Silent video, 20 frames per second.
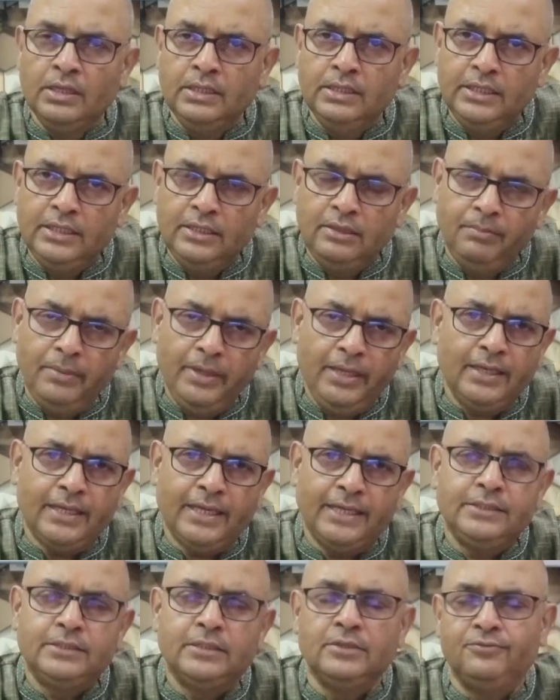In May
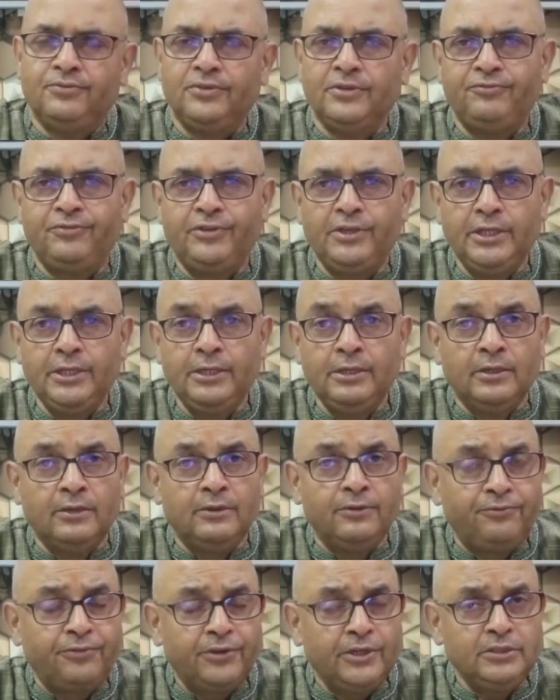1950,
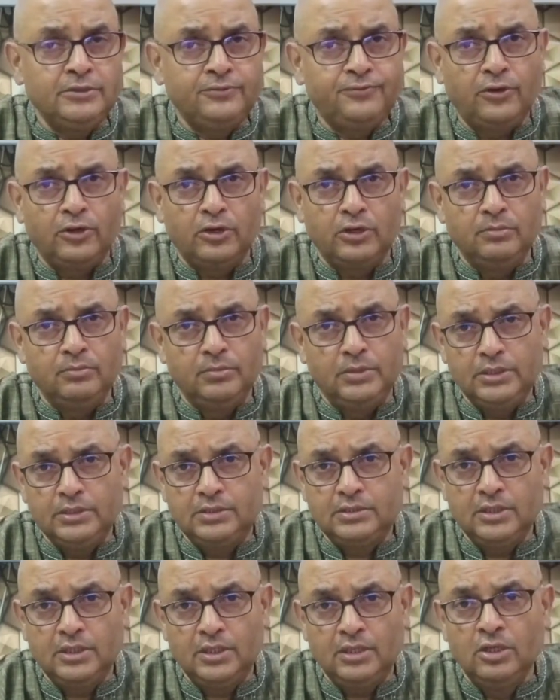French Foreign
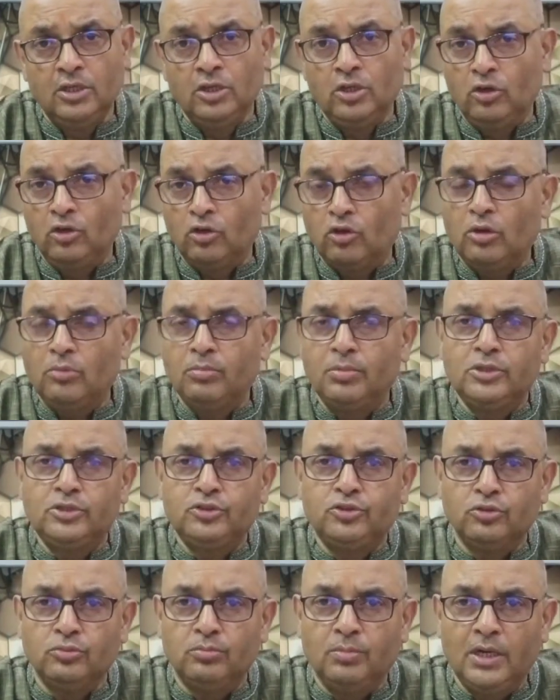Minister Robert
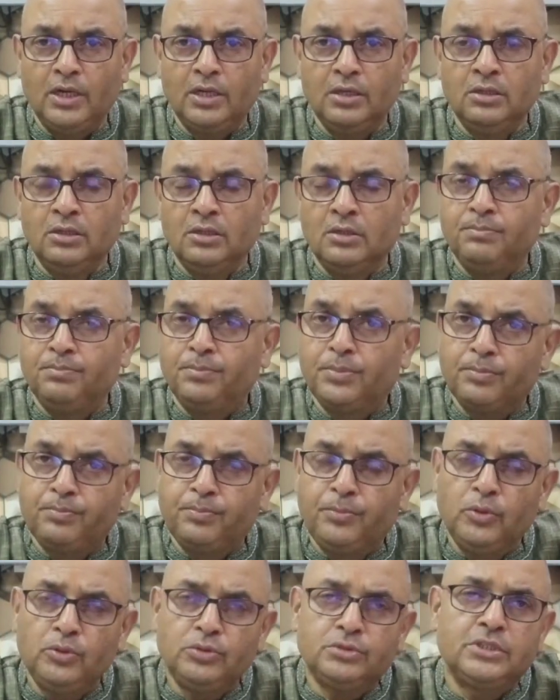Schuman
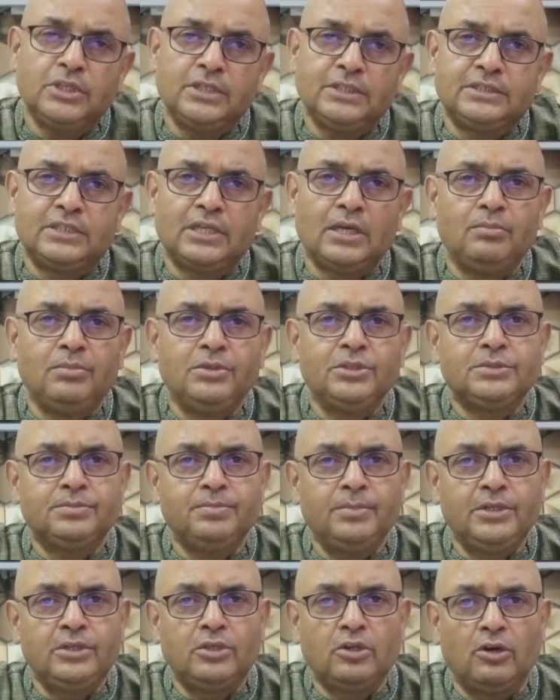proposed the
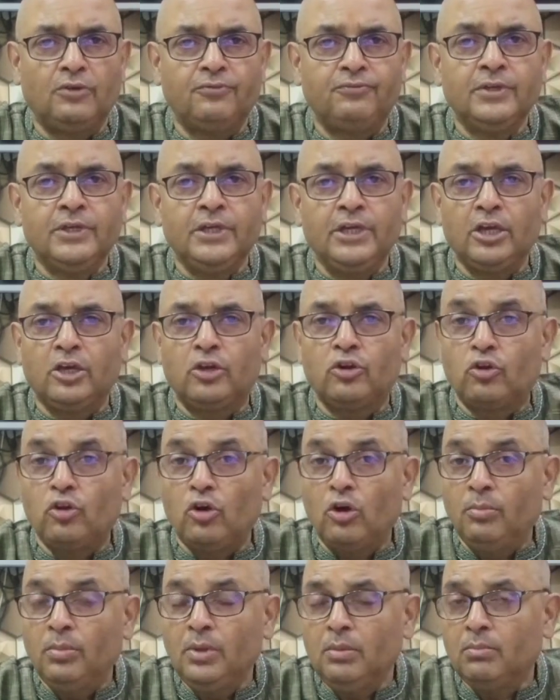establishment of a
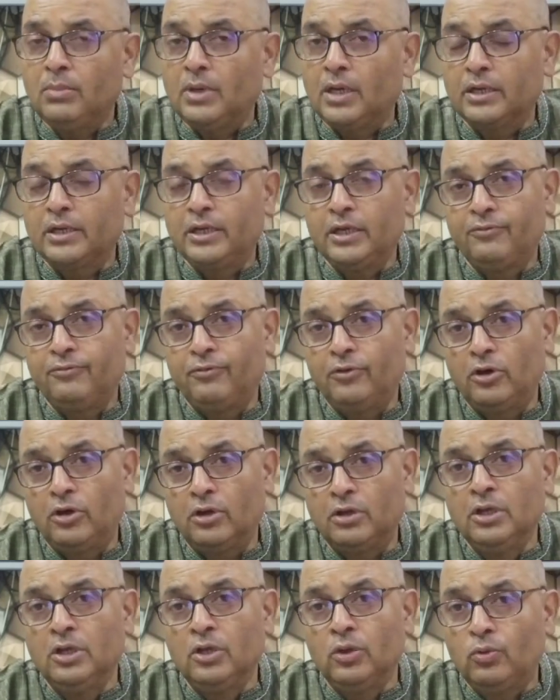common market
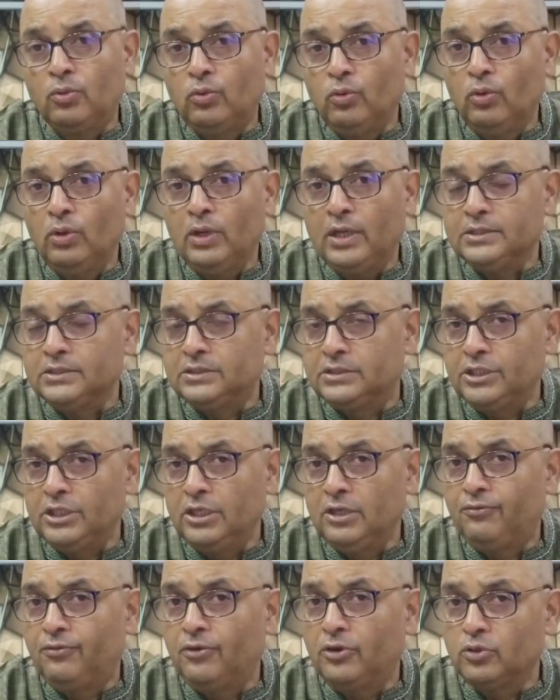for coal and
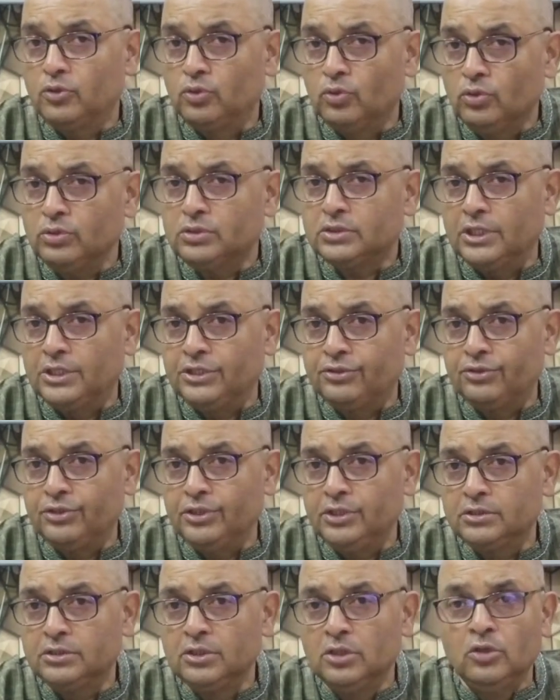steel for those countries